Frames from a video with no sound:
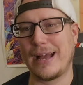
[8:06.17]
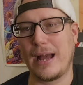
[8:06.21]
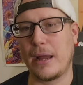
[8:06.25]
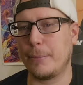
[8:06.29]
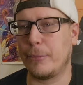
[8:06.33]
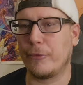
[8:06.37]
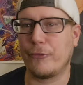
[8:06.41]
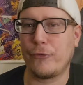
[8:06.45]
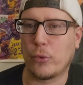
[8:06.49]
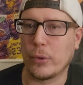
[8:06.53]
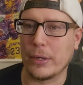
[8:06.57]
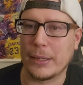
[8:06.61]
guy
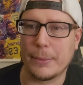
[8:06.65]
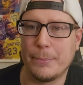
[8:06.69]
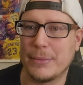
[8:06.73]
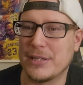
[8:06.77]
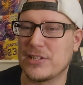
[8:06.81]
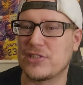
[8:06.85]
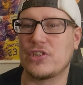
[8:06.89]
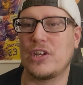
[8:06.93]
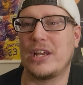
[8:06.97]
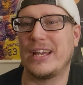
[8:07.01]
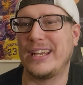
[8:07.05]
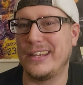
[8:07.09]
before he
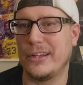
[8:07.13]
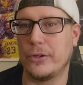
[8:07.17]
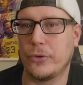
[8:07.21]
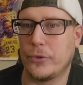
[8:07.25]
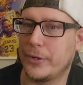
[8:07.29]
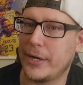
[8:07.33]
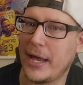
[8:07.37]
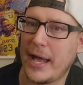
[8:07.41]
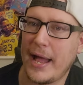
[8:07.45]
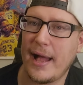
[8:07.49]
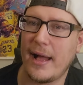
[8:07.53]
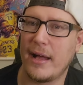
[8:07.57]
missed a year
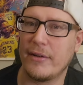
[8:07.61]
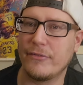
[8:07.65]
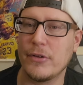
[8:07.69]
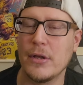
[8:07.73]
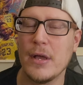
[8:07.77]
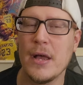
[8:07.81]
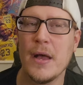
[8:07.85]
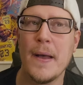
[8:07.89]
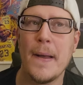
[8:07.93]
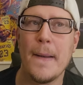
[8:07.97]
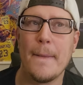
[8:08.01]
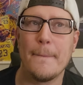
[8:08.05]
and a half.
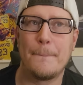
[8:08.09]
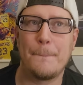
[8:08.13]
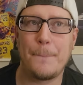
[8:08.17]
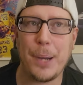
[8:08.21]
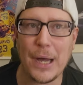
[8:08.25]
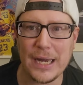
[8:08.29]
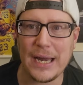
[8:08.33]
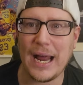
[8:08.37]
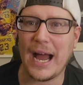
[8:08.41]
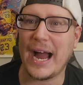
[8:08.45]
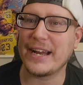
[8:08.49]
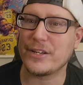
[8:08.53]

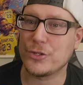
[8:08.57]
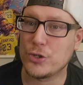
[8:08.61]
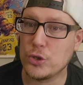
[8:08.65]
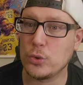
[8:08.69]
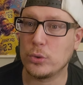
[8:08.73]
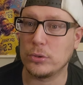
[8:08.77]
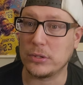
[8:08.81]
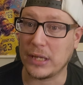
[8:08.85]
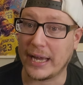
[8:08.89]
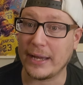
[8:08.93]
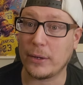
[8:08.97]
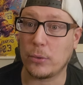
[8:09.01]
But I
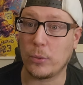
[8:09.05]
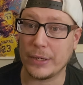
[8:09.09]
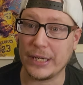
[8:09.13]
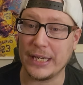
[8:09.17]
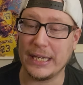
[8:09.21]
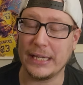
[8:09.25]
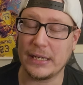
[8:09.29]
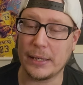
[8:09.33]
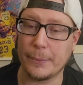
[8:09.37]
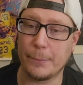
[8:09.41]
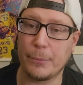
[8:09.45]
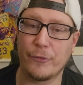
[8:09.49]
do like what
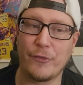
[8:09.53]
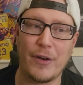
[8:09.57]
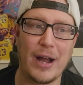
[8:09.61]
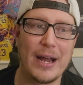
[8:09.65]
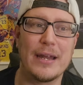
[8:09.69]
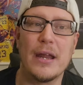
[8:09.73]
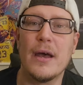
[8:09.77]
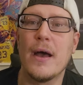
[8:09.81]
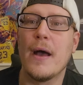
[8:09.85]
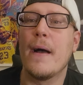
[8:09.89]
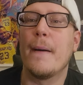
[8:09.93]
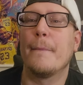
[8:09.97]
he can
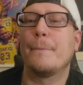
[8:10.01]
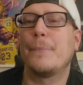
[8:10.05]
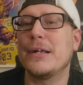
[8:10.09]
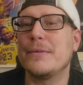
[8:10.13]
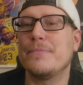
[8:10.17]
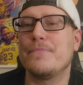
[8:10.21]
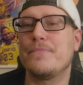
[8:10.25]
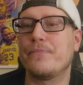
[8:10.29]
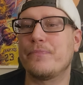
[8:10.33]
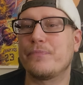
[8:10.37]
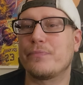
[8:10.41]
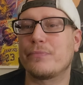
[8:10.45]
provide.
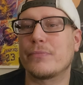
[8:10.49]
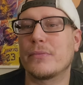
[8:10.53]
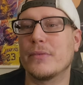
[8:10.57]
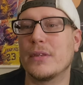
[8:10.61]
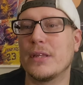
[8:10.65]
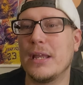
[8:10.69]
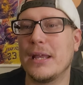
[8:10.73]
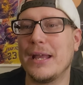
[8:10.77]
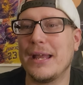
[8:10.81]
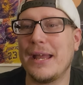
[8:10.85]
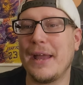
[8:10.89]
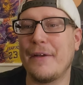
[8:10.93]
But
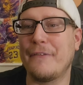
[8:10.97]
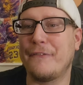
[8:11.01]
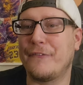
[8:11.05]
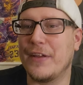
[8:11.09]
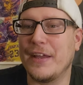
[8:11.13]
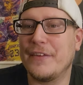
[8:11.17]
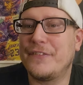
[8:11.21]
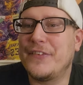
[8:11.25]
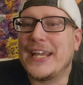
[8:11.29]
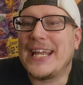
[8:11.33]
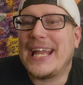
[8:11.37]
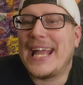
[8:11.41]

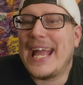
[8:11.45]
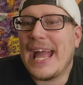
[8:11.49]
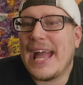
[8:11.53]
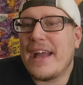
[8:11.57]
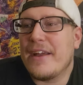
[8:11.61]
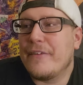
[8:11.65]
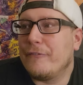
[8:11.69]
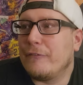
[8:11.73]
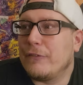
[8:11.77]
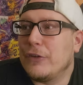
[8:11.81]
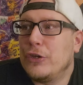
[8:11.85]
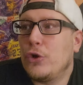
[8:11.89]

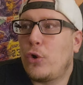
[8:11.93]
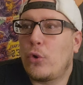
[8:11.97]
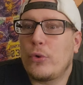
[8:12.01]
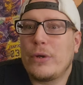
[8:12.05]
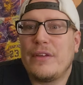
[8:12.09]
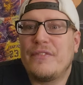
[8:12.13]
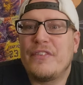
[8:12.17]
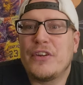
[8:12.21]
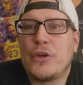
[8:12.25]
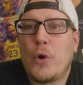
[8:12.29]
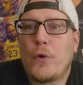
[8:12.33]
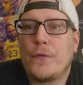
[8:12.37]
if you don't
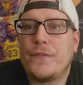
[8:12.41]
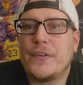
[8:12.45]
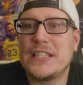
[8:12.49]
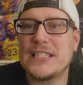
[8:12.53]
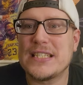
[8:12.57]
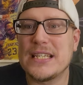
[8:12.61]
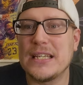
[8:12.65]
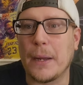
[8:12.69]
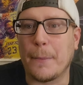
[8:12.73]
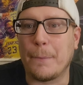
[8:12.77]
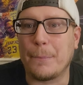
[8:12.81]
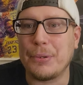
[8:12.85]
even know if he's
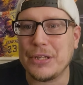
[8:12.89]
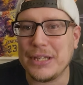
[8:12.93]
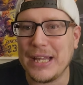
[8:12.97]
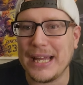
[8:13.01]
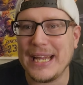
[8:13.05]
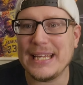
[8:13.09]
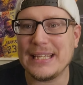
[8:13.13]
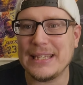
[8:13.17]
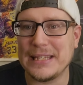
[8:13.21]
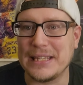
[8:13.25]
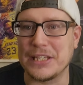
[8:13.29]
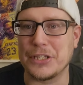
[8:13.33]
going to
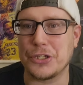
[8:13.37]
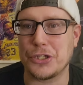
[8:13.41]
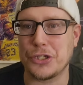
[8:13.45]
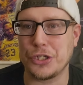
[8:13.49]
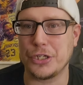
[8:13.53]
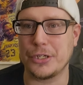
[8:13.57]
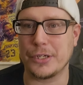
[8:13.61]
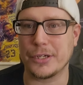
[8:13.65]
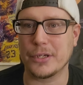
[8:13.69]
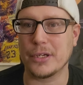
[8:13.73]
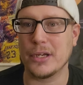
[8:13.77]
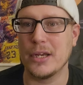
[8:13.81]
play this
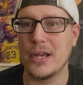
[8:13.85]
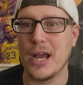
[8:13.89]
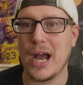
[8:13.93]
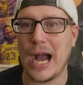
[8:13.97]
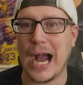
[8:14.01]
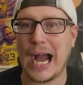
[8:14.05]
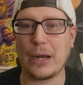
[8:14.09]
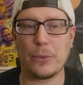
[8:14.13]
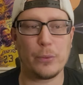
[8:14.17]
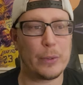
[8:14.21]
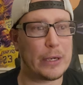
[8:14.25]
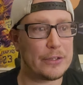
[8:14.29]
year,
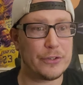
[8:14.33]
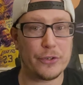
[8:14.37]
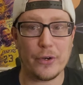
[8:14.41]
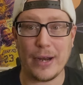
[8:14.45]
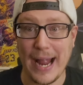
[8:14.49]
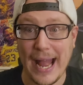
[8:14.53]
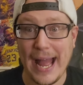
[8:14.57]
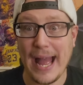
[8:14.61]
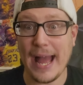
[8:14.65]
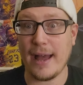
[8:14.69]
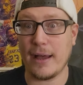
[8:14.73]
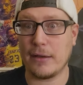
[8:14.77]
I'd rather
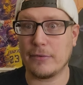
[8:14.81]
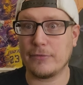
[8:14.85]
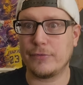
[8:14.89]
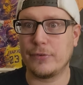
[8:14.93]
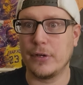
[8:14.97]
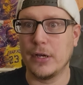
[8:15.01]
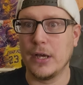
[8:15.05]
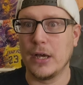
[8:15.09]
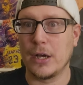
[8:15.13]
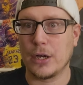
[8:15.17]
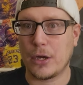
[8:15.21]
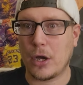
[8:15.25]
have
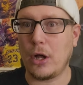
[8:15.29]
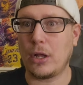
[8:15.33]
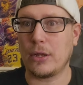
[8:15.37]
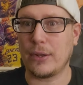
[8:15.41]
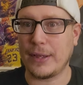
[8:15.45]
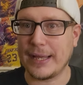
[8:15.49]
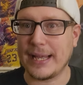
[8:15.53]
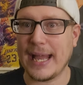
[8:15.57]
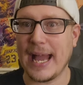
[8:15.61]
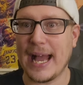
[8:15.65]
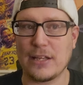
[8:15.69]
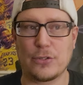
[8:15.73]

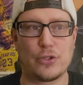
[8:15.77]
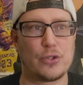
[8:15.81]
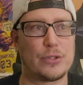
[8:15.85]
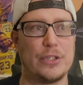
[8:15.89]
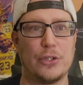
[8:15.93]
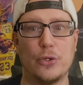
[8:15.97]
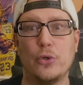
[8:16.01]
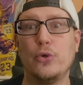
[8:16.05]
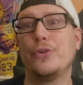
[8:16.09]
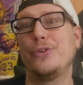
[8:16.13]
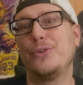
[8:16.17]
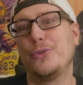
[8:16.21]
Colin
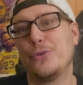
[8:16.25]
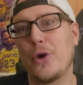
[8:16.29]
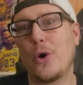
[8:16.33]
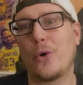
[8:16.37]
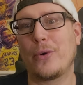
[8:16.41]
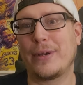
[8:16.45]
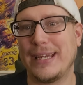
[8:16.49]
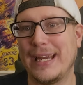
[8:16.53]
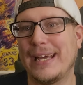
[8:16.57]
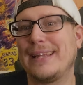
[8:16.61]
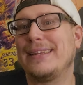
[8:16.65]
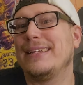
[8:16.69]
Castleton, who, you know,
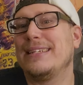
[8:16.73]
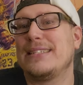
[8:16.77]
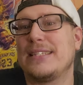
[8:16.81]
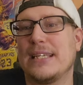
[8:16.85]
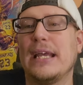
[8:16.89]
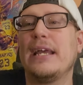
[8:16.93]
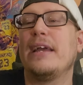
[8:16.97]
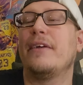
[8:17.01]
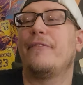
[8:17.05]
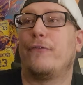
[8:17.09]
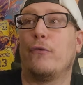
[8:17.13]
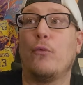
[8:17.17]
can at least,
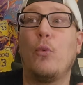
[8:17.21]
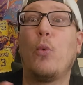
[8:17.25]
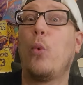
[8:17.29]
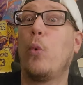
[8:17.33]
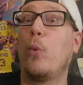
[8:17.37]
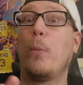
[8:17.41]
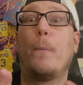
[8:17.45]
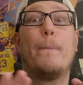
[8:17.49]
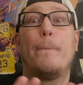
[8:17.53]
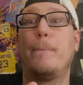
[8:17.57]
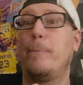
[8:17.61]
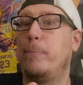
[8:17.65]
if,
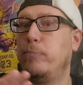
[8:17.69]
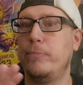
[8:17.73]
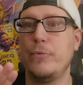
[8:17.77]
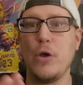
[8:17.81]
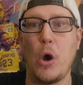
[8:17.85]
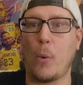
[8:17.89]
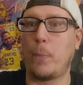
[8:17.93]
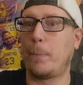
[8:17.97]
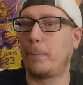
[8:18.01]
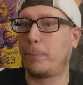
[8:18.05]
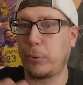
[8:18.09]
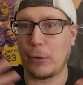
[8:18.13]
you
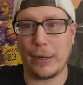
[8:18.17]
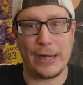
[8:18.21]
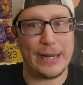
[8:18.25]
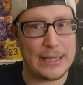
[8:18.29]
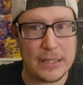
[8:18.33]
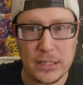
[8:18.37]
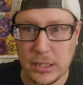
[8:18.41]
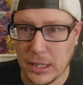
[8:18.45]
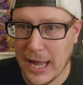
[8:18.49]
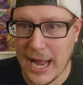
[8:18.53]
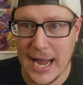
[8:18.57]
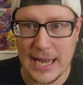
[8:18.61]
know,
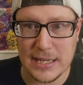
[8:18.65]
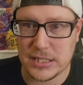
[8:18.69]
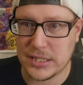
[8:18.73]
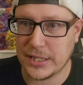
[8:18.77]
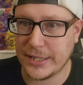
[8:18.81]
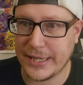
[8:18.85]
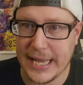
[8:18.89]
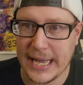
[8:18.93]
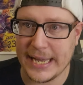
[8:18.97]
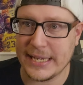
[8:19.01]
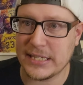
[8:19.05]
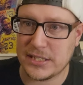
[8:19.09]
break glass
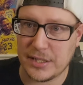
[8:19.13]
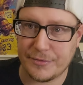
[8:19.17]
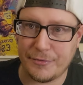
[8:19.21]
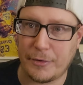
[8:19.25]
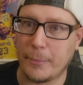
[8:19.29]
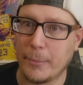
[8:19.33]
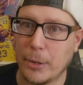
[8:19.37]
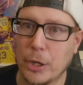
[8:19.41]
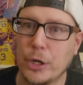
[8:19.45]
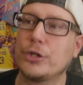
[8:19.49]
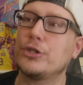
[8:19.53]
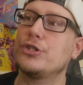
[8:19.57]
in case of
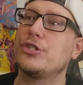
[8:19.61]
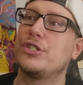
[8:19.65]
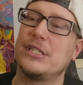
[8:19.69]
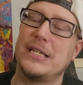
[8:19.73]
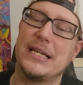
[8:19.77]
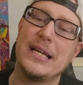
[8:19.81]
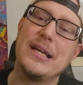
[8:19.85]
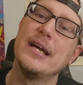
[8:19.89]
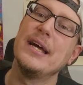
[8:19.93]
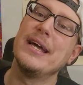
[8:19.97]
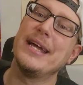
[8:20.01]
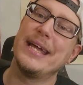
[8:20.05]

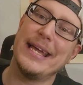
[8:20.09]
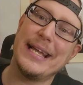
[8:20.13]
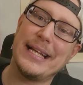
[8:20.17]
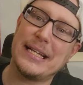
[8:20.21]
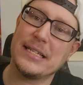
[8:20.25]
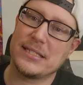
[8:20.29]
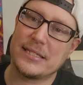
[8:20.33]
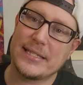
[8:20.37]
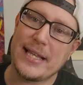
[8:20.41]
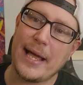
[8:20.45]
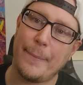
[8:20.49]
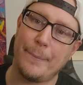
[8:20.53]
emergency, he
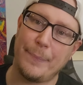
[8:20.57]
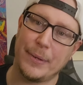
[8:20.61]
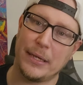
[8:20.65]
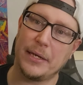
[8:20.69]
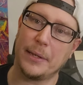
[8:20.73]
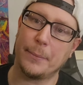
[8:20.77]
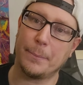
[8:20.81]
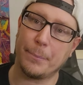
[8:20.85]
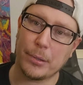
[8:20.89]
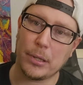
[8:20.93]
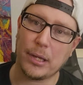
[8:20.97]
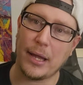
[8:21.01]
can step in
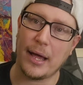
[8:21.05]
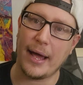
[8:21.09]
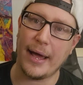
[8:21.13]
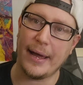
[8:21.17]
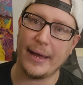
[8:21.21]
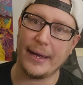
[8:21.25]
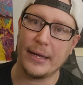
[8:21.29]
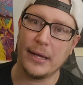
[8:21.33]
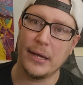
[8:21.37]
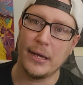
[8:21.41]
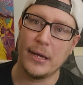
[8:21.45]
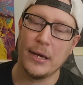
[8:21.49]
and
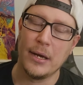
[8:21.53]
play.